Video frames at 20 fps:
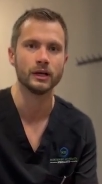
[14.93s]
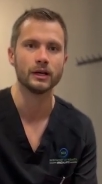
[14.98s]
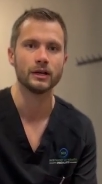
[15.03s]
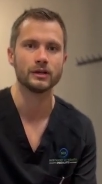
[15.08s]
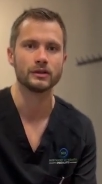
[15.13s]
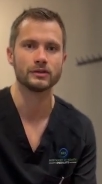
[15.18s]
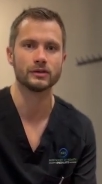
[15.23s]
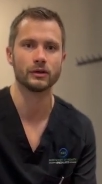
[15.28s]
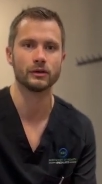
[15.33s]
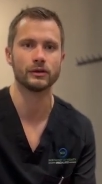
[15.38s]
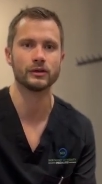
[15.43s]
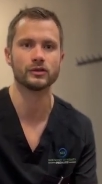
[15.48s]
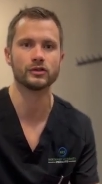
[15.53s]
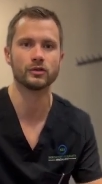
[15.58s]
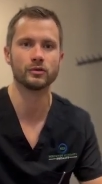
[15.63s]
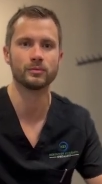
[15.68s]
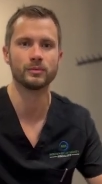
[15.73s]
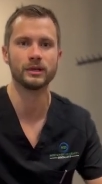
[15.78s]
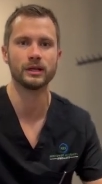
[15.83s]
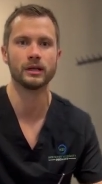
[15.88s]
So this
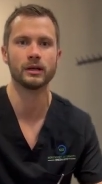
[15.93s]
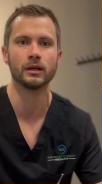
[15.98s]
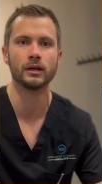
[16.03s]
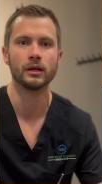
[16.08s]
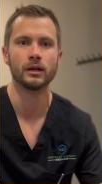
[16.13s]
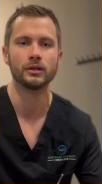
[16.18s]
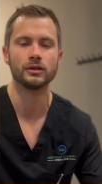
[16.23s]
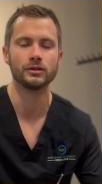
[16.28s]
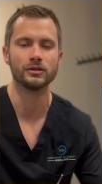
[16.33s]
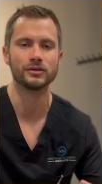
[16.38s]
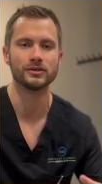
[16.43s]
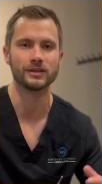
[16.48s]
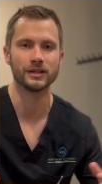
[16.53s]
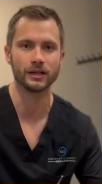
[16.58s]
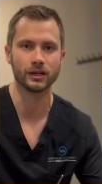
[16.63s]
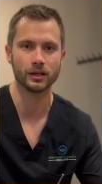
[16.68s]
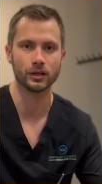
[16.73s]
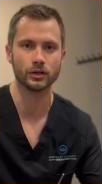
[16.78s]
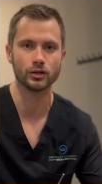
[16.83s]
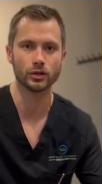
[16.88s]
would be used in
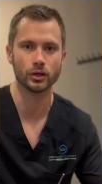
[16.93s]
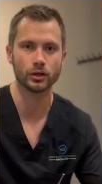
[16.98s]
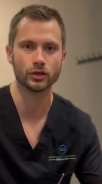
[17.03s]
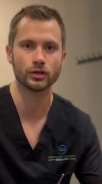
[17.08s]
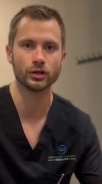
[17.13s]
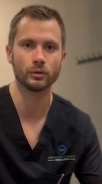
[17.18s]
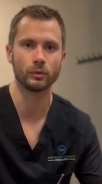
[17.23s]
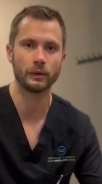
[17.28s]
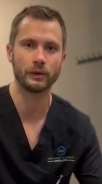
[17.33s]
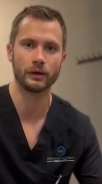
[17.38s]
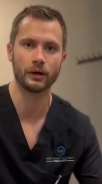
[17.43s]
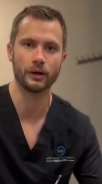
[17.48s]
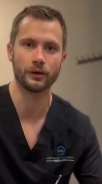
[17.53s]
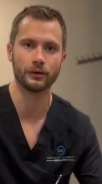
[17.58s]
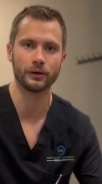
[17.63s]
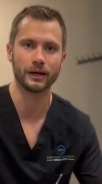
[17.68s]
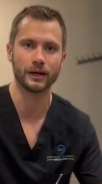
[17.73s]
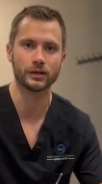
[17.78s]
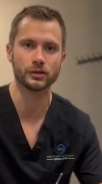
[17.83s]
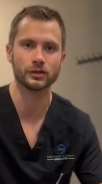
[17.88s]
conjunction with the other
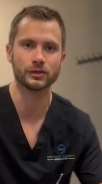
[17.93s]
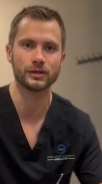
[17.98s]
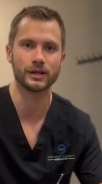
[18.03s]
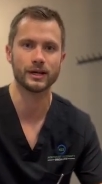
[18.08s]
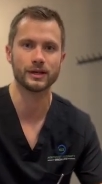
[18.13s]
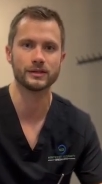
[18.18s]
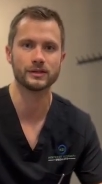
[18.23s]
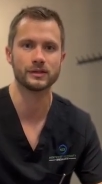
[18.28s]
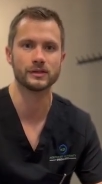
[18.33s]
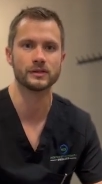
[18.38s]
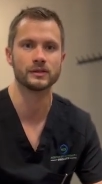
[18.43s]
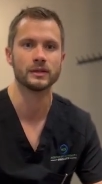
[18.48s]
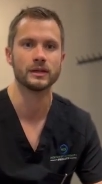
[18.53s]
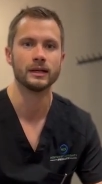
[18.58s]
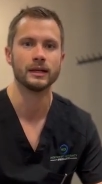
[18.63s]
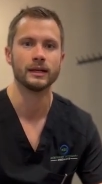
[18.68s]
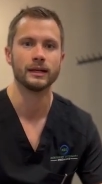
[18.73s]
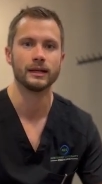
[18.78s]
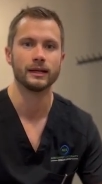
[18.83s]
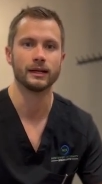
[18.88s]
exercises
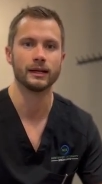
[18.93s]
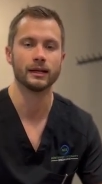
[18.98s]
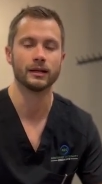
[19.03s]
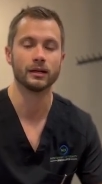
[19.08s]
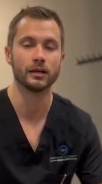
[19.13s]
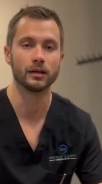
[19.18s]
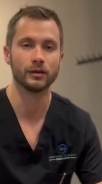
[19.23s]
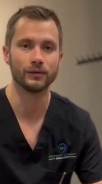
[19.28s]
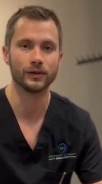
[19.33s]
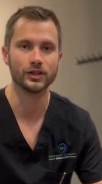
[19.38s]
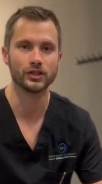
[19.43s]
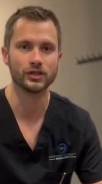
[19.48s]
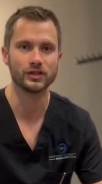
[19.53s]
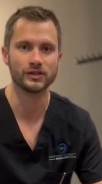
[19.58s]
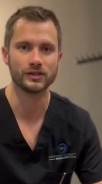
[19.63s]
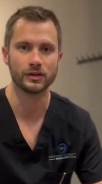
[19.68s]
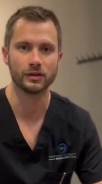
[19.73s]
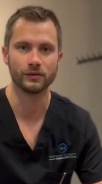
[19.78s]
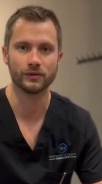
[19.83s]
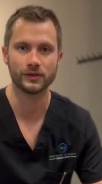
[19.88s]
and interventions
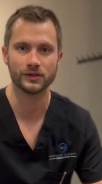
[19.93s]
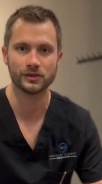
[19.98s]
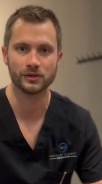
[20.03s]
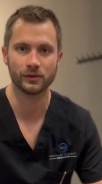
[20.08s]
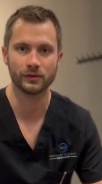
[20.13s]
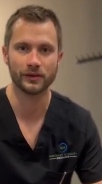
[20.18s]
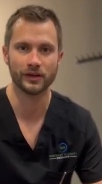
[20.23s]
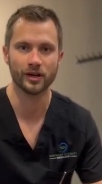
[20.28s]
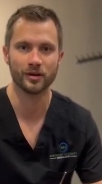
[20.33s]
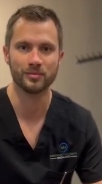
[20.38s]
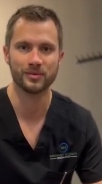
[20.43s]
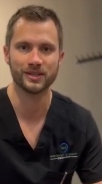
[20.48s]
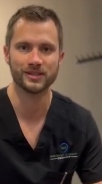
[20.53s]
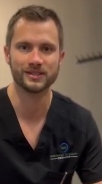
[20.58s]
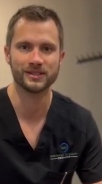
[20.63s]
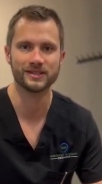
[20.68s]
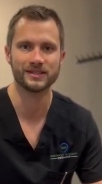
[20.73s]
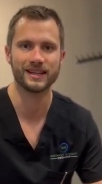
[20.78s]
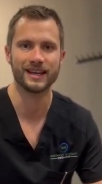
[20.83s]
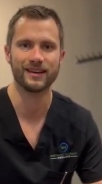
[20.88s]
that your physical therapist
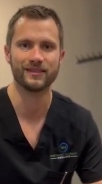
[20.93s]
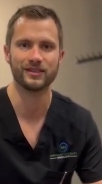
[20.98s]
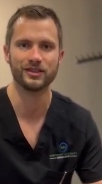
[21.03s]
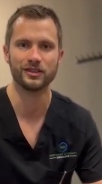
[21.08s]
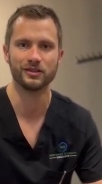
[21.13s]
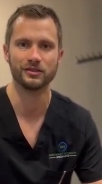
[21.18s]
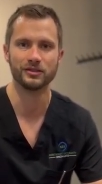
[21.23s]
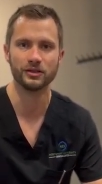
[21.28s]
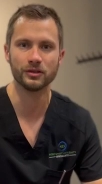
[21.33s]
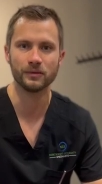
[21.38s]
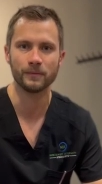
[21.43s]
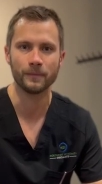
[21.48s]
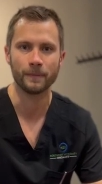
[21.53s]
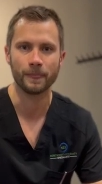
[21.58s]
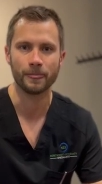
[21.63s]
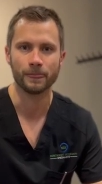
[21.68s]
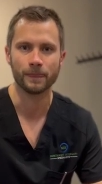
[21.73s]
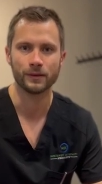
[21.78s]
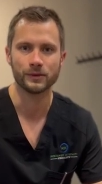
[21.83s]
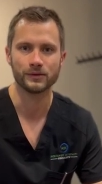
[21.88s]
is having you do.
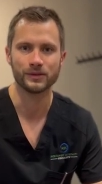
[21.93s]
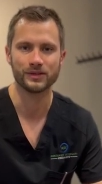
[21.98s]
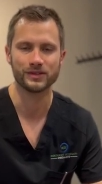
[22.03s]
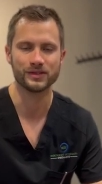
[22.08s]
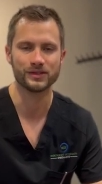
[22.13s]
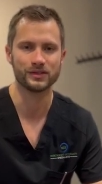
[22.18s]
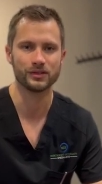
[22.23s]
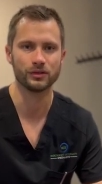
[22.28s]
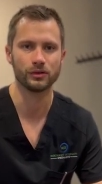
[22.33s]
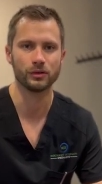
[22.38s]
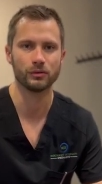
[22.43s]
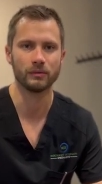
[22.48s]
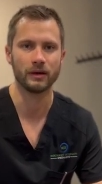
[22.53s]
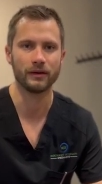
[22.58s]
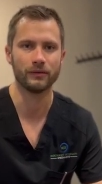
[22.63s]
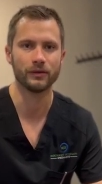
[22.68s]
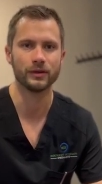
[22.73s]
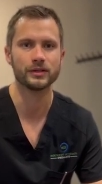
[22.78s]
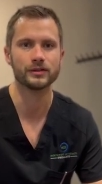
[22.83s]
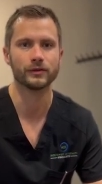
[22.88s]
So this is a little
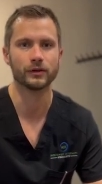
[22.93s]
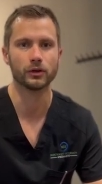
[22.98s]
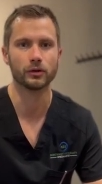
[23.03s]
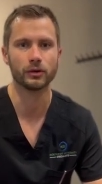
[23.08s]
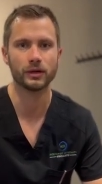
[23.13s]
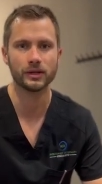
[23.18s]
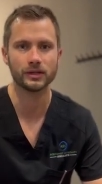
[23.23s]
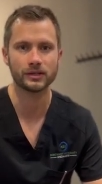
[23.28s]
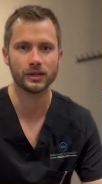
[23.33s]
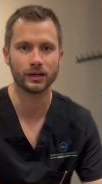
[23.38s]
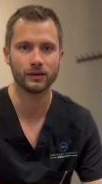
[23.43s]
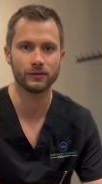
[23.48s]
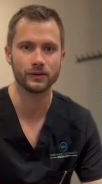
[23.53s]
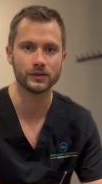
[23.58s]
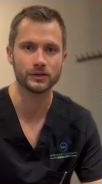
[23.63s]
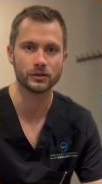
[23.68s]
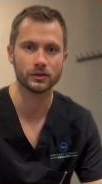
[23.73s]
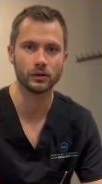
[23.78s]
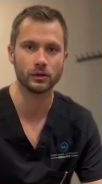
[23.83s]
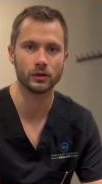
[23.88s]
reference for Creekside
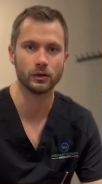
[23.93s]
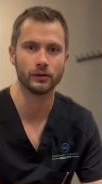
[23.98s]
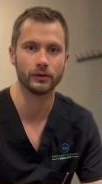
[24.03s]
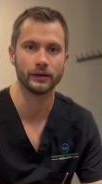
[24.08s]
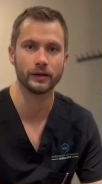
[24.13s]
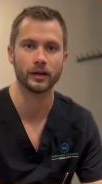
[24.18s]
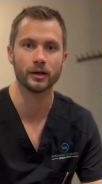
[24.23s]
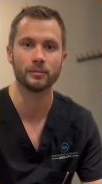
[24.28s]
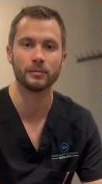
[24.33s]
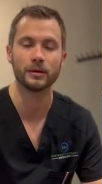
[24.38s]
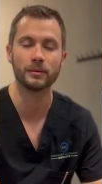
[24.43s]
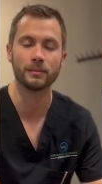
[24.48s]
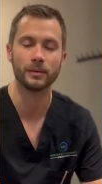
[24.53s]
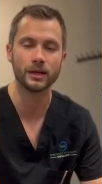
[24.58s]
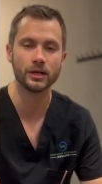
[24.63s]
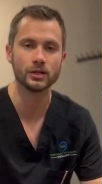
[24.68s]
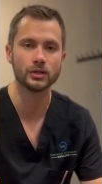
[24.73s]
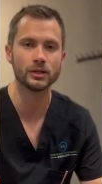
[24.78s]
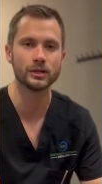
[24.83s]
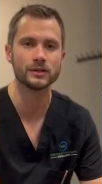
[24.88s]
physical therapy
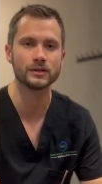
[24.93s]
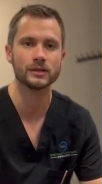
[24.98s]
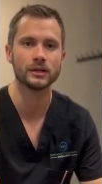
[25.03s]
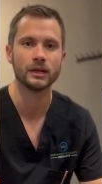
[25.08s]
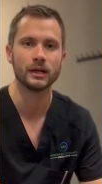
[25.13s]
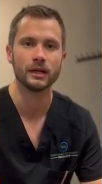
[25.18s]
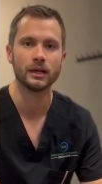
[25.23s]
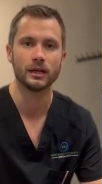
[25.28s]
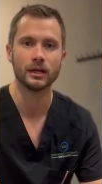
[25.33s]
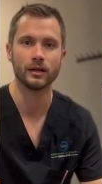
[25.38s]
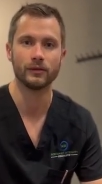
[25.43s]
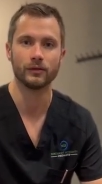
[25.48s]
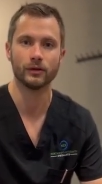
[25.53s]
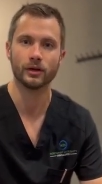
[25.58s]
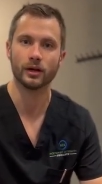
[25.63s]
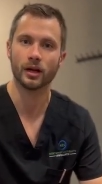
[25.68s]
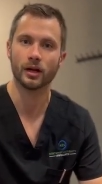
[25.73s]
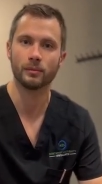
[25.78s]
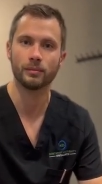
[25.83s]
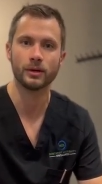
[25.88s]
patients. If you're
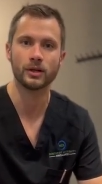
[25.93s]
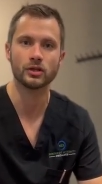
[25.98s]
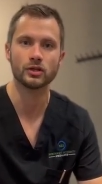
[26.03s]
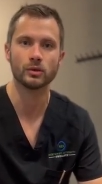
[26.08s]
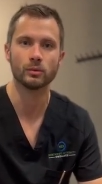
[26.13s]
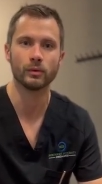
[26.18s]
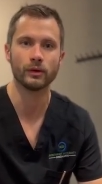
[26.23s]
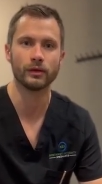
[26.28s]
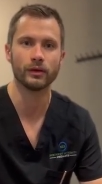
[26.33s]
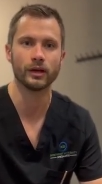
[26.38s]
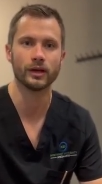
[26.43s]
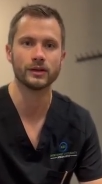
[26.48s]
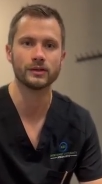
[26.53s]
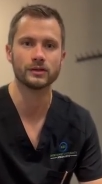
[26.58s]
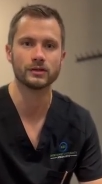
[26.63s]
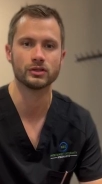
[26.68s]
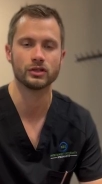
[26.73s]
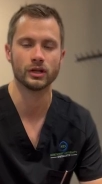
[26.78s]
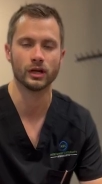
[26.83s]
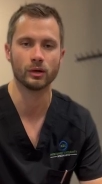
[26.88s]
not a patient with us,
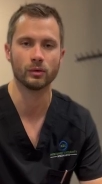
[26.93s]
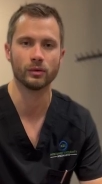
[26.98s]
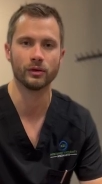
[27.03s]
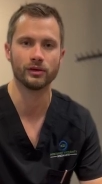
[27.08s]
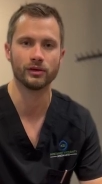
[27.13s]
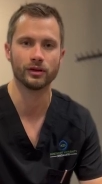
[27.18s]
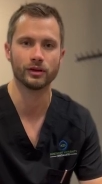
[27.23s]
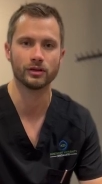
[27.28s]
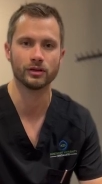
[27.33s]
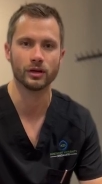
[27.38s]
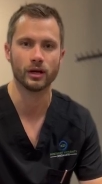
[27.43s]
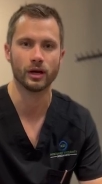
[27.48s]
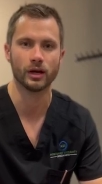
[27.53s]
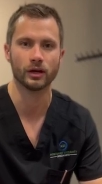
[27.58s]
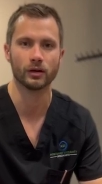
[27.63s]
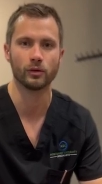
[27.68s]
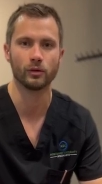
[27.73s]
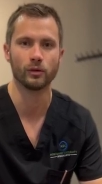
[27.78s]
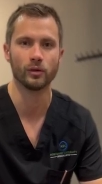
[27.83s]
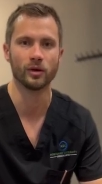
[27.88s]
check with your
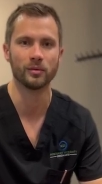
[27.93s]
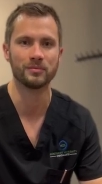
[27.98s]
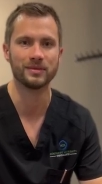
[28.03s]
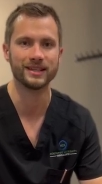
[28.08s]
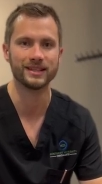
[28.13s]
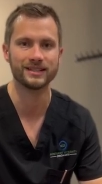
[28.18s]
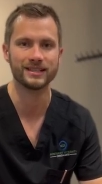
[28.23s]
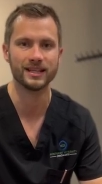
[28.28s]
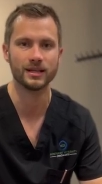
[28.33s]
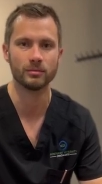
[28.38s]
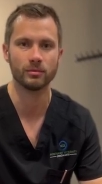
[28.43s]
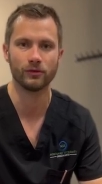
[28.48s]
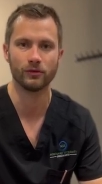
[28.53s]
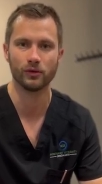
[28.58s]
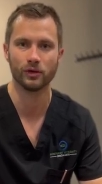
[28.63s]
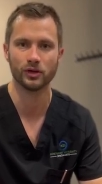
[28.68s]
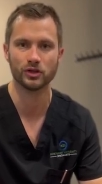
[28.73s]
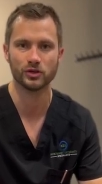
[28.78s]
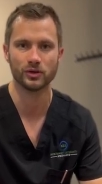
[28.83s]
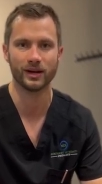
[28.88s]
doc or PT
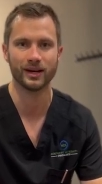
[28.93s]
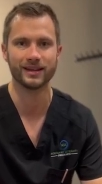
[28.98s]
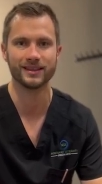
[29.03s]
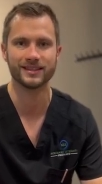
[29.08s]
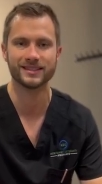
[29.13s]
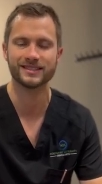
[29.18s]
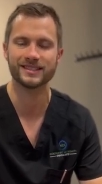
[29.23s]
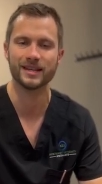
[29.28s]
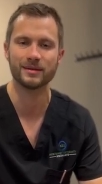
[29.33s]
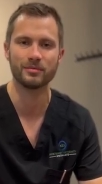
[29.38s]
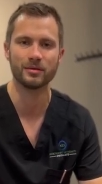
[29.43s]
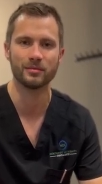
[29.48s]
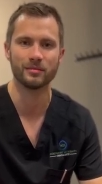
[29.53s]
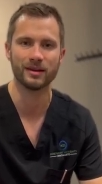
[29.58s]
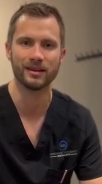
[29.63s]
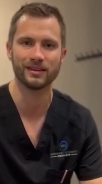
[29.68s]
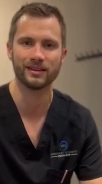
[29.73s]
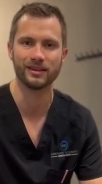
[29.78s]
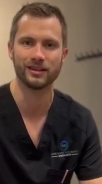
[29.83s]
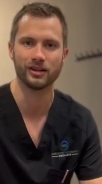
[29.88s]
before trying this taping
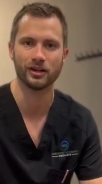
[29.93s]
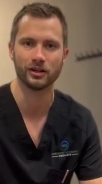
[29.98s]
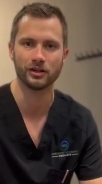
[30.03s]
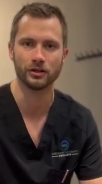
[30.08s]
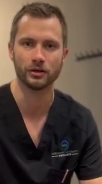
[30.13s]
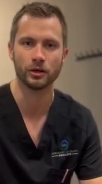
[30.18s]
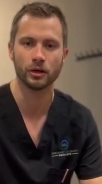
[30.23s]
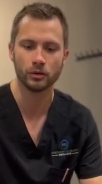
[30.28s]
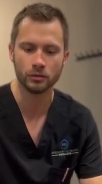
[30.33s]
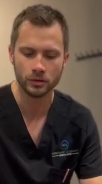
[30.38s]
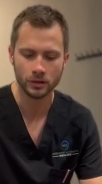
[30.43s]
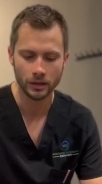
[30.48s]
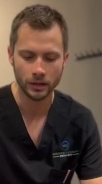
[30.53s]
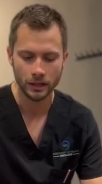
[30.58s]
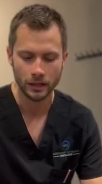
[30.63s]
method on your own.